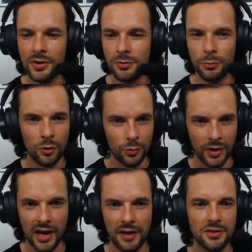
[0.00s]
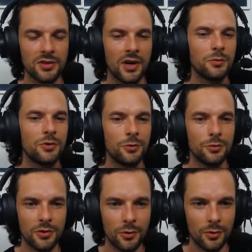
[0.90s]
It's more when I have the time to do
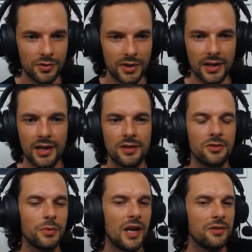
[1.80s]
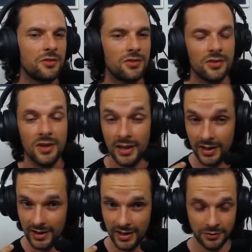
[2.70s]
so, if I can get some guests,
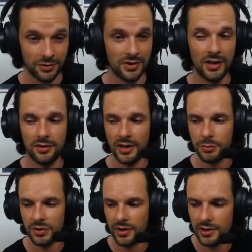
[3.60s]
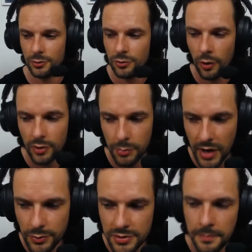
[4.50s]
if there's anything in particular to talk
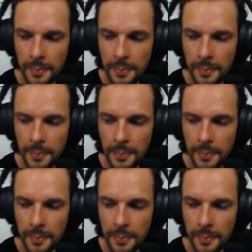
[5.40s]
about.